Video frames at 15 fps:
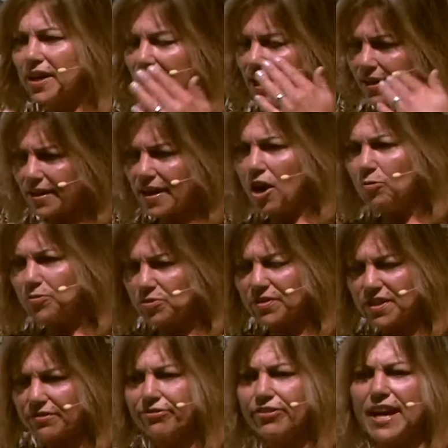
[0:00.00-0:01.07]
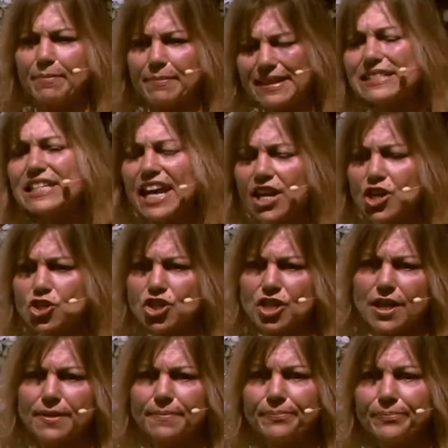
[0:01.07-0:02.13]
kind of helps with the
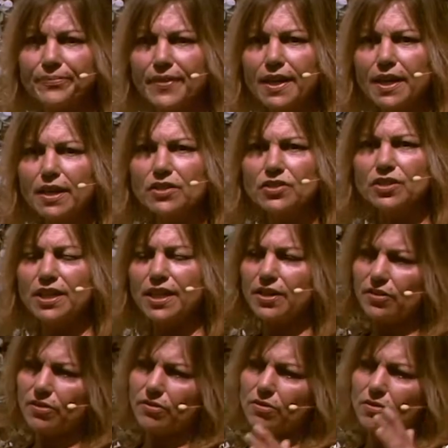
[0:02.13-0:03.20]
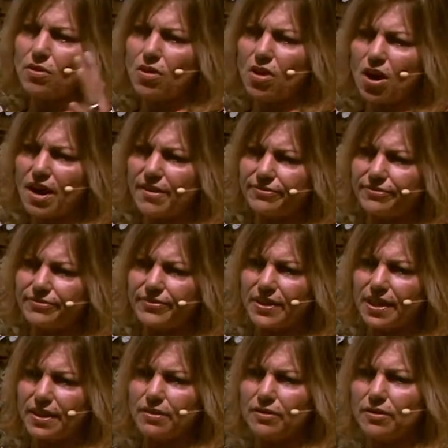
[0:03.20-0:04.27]
fragmentation to get you off
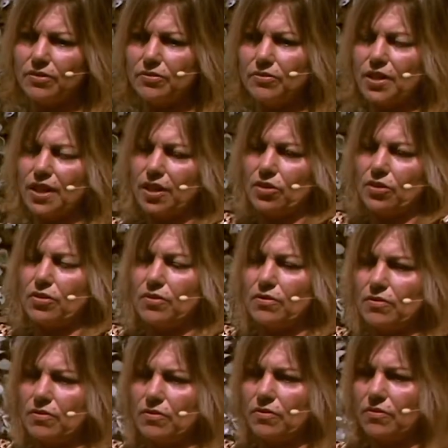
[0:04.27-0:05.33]
and to think you're